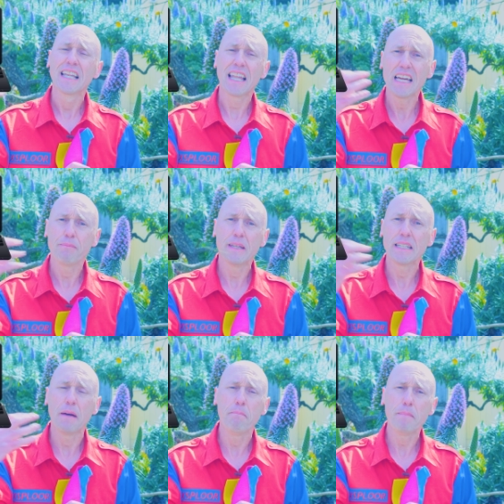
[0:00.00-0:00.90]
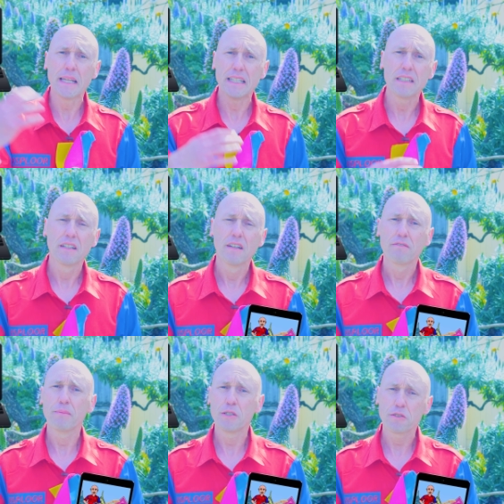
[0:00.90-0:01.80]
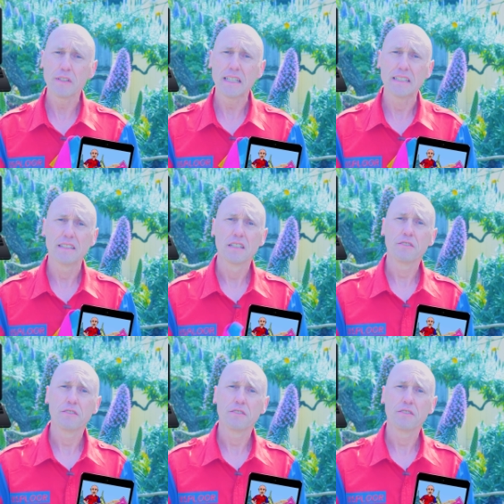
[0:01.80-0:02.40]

light being emitted from the screen.